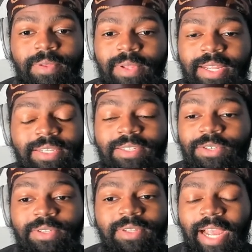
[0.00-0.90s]
this is
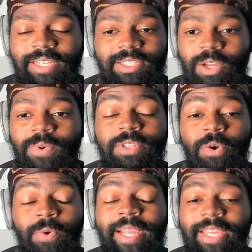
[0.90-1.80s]
like Snow is
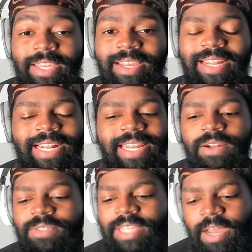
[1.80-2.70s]
going in, and
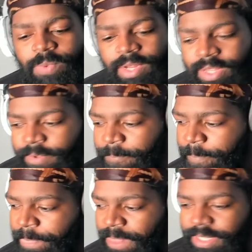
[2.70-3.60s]
then on top of that,
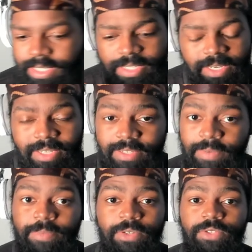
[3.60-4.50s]
she said
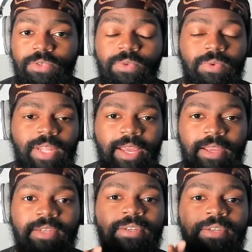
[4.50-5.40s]
something else too.
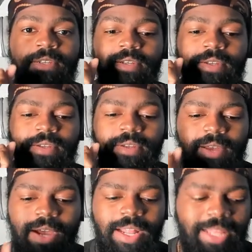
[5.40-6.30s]
Like
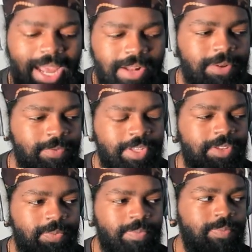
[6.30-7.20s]
a lot of
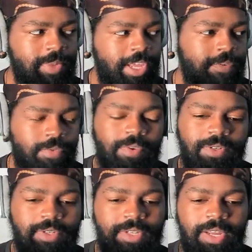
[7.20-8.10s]
these
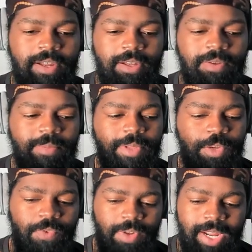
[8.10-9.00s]
influencers, y'all,
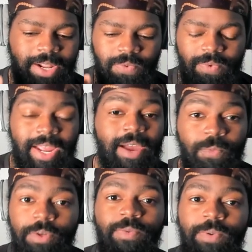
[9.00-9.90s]
believe it or not, do
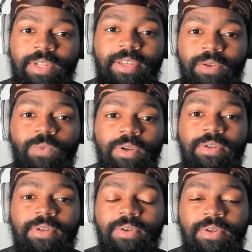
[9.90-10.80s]
not want to put in
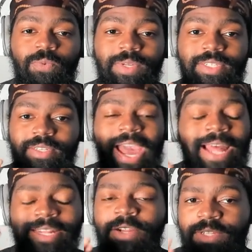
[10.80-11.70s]
work, which
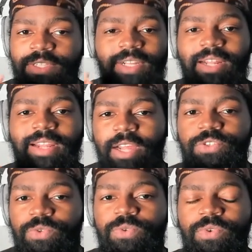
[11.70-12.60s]
I noticed that a lot
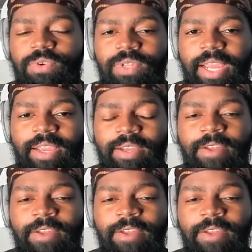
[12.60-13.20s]
too. Like.